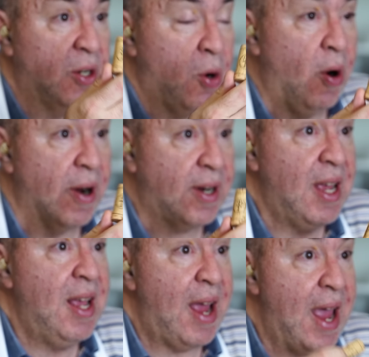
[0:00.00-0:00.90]
cork
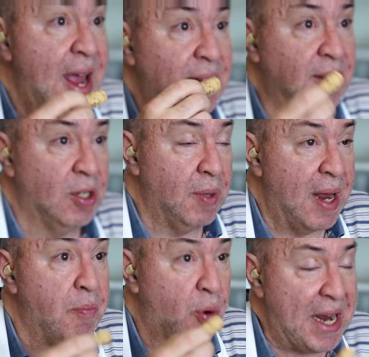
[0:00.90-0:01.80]
and
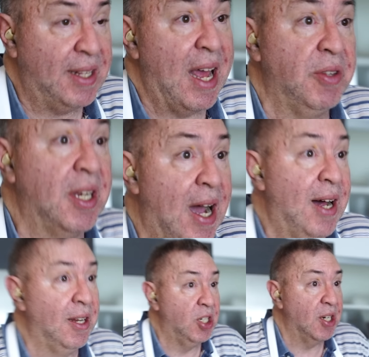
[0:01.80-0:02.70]
break down the
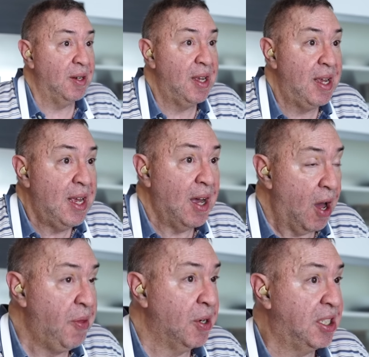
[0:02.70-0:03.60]
collagen.
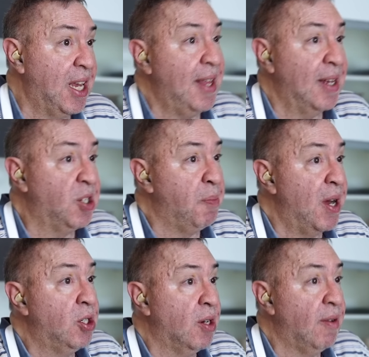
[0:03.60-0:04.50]
Others say that's a
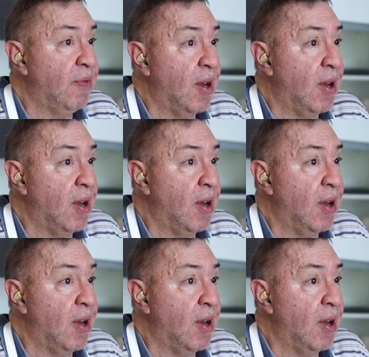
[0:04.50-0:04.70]
bunch of